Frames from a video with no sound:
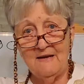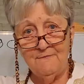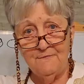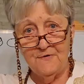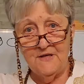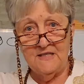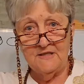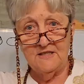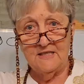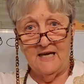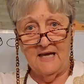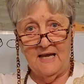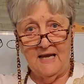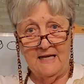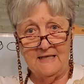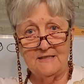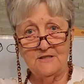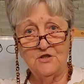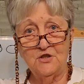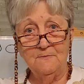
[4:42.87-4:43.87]
every
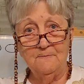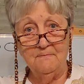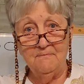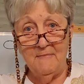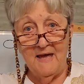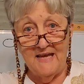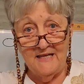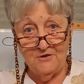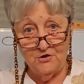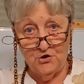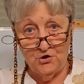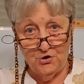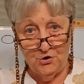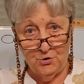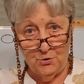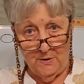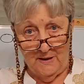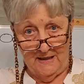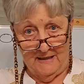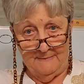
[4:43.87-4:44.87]
day to make
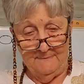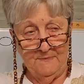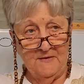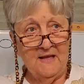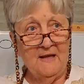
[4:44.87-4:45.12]
sure